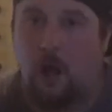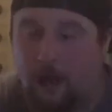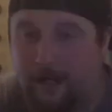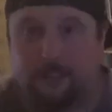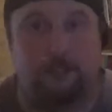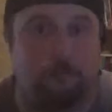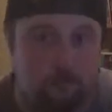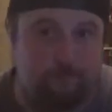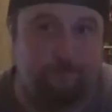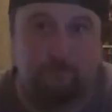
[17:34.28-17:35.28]
At least,
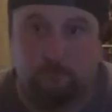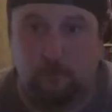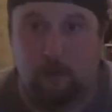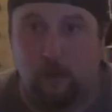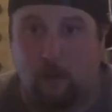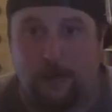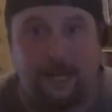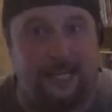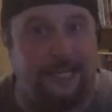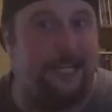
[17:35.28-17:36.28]
not in
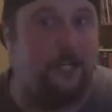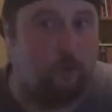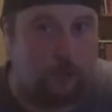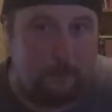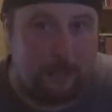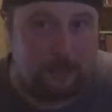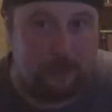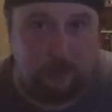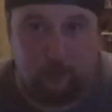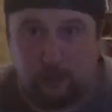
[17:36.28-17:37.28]
any legal
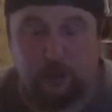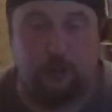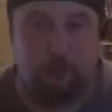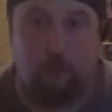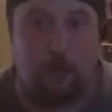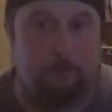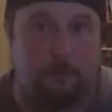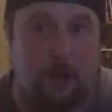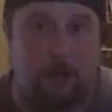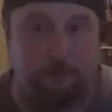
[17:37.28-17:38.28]
capacity, which is what I'm
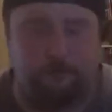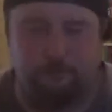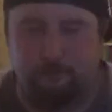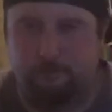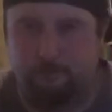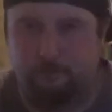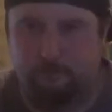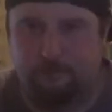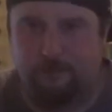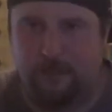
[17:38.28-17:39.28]
kind of
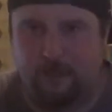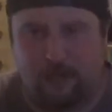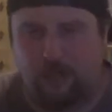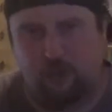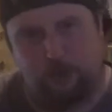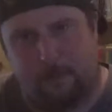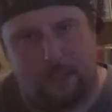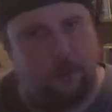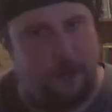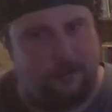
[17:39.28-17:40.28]
feeling like I should be
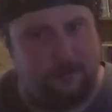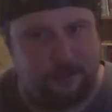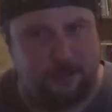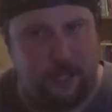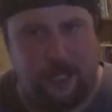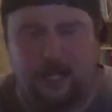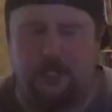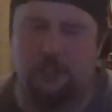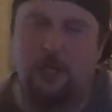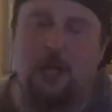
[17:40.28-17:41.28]
doing in this day and age.